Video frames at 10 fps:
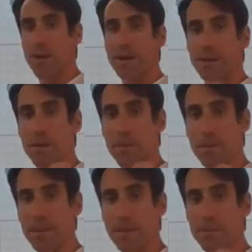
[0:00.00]
a
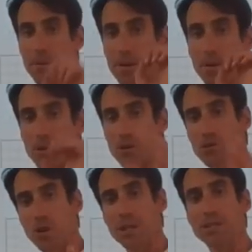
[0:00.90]
beam or a
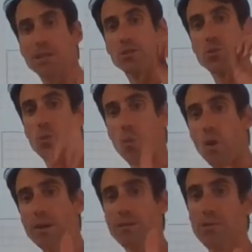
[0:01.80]
truss that is
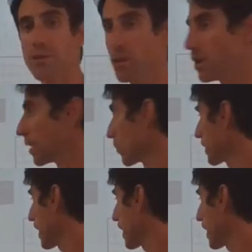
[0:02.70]
1 foot long, we